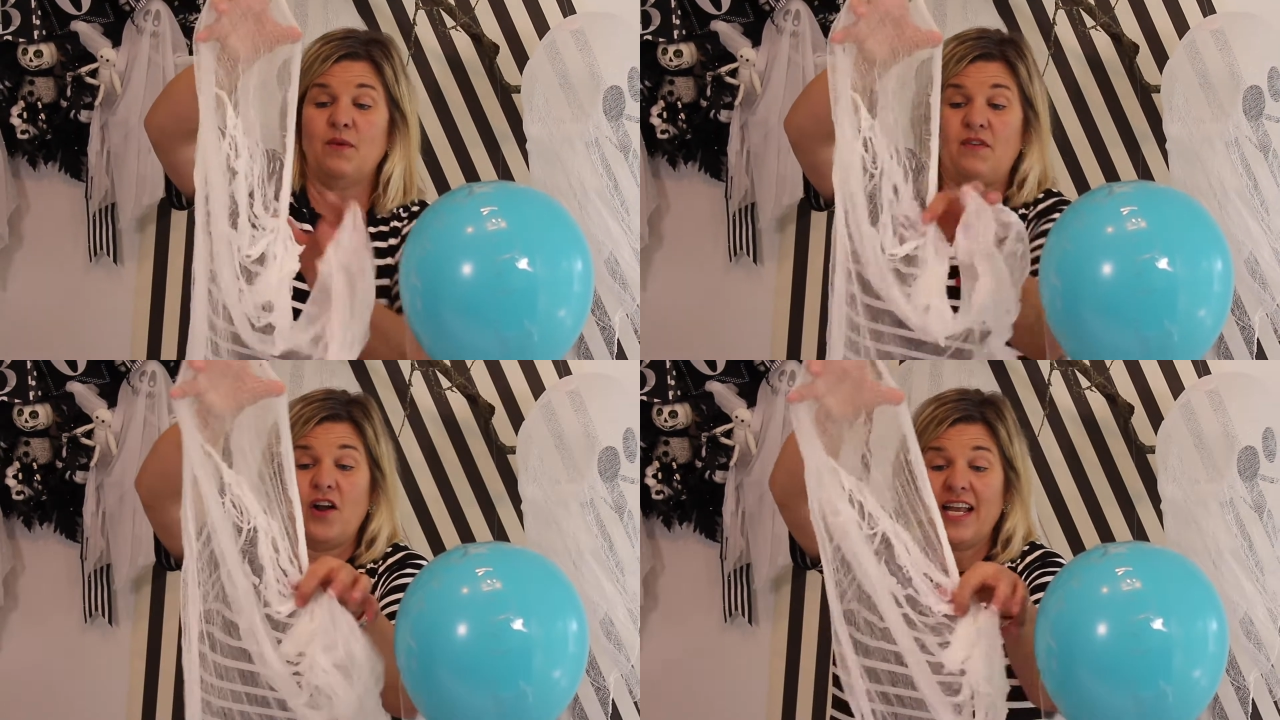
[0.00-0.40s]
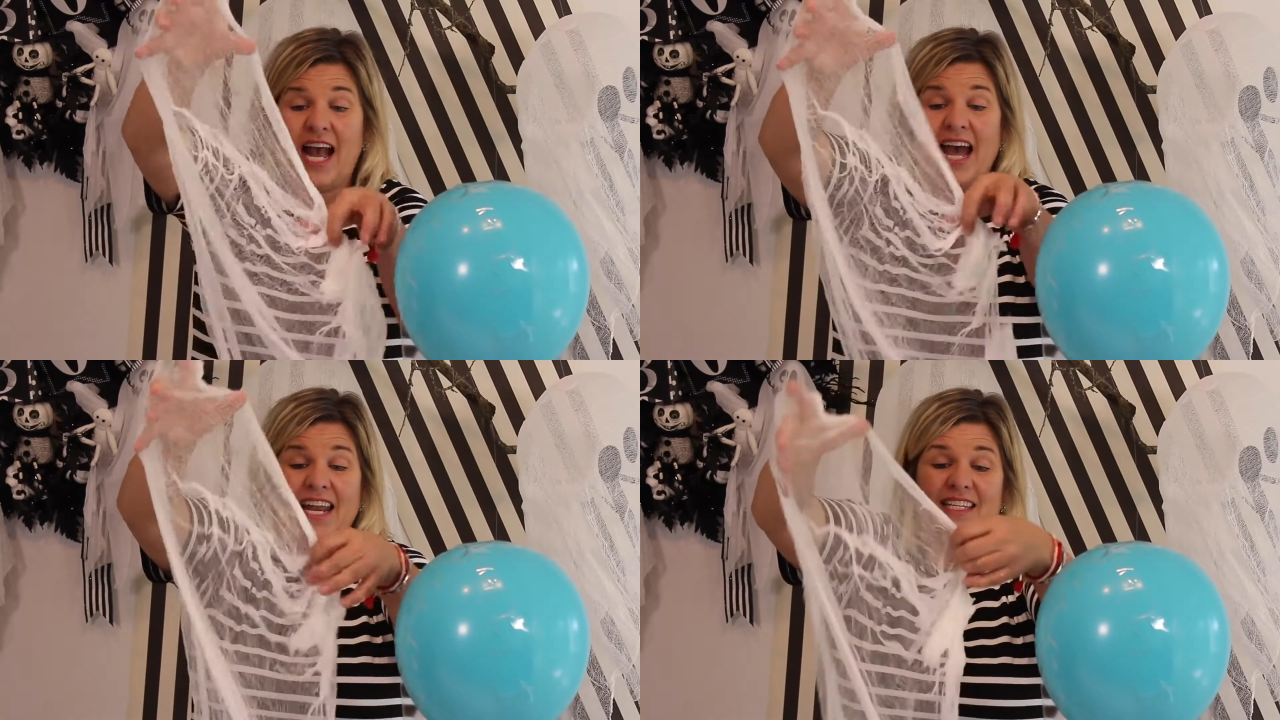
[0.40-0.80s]
we've already
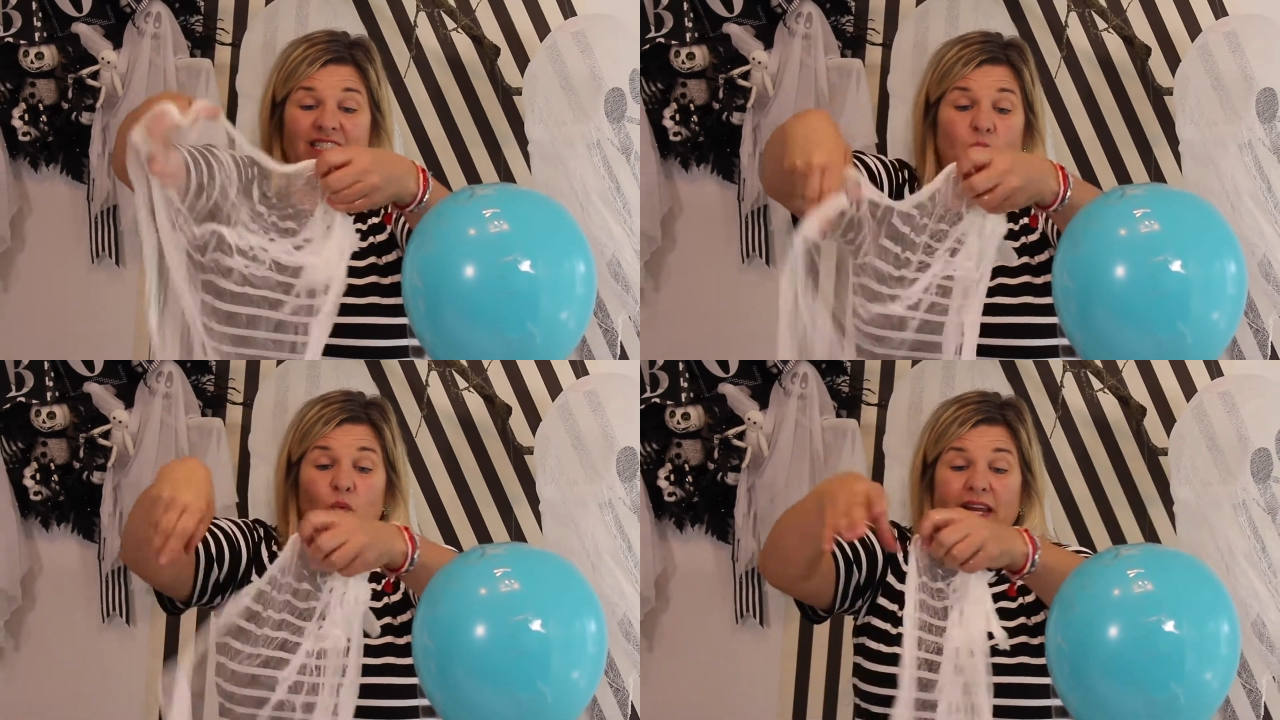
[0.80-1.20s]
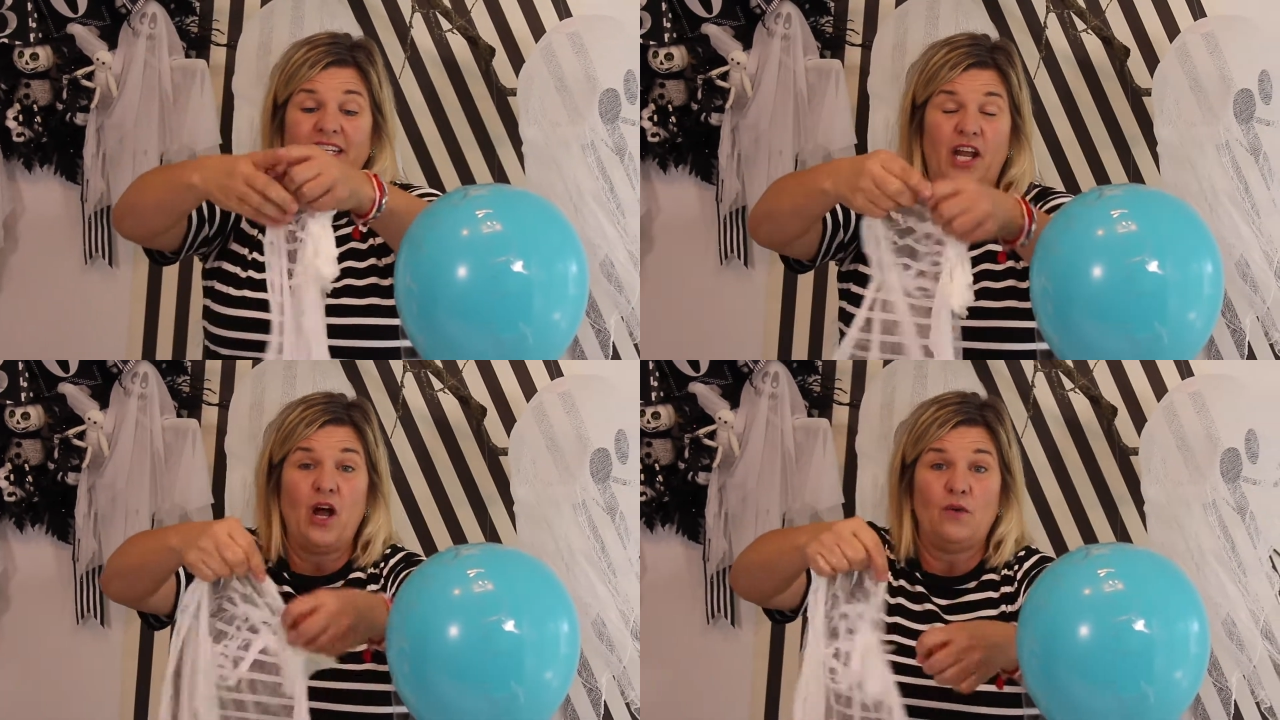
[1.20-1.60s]
cut it, so we
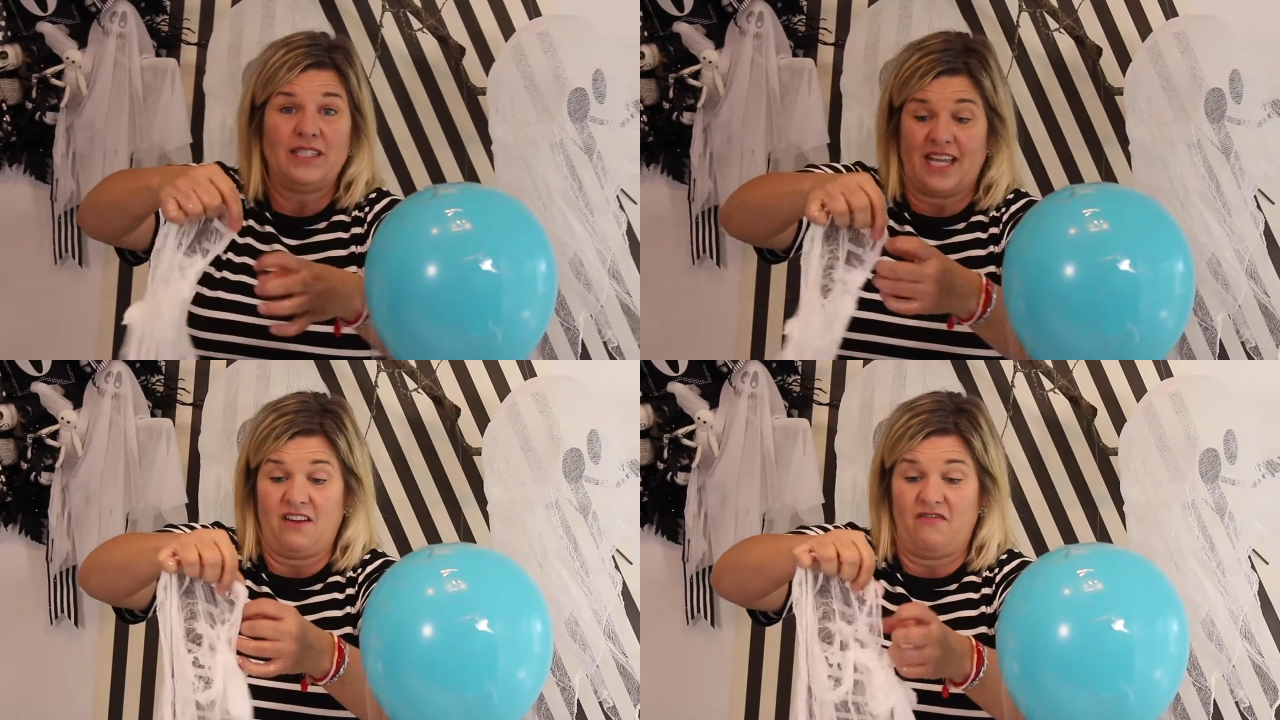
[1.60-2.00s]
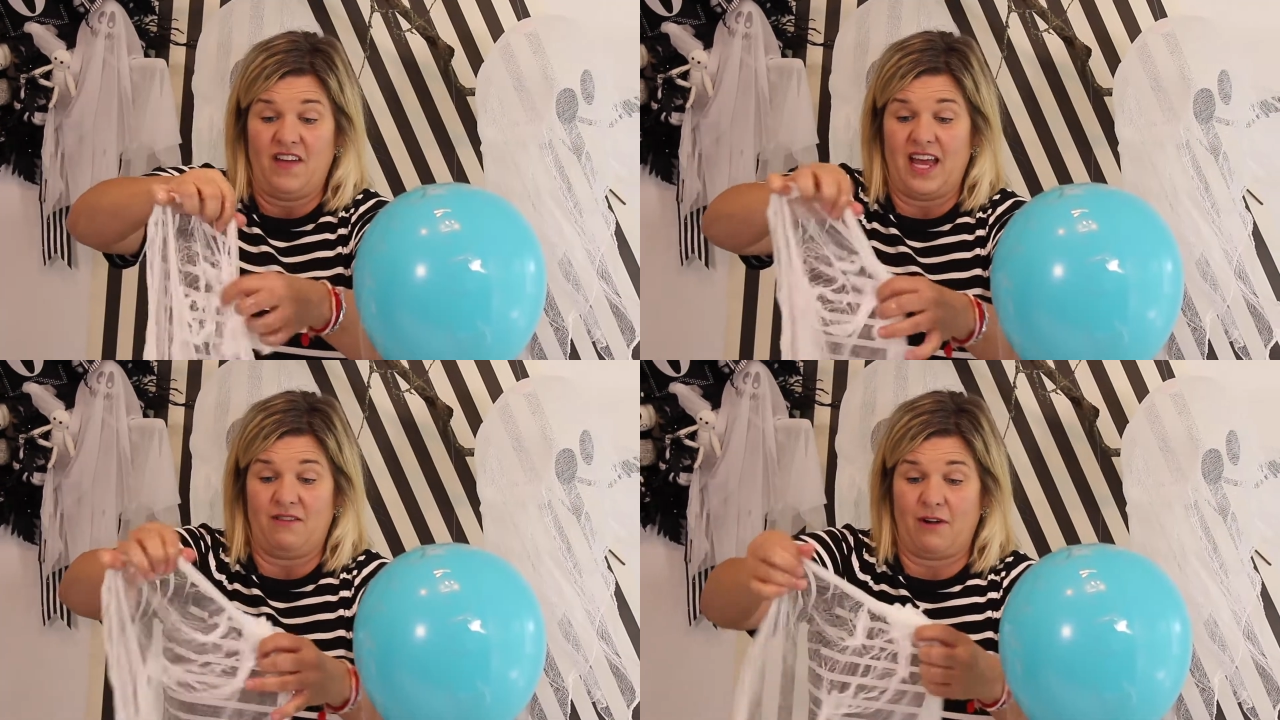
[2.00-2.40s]
know it's gonna fit,